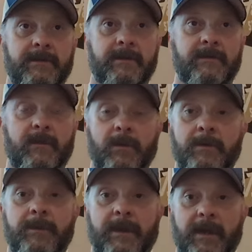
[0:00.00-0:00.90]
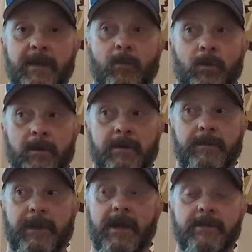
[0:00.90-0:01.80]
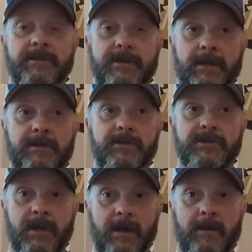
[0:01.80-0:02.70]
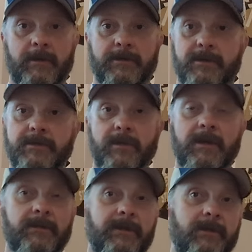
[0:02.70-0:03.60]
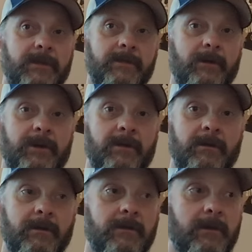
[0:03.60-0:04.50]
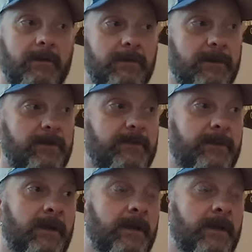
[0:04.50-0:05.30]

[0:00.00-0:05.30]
Therefore, it became work. It became a second job. So it's great if you don't need money. You know, if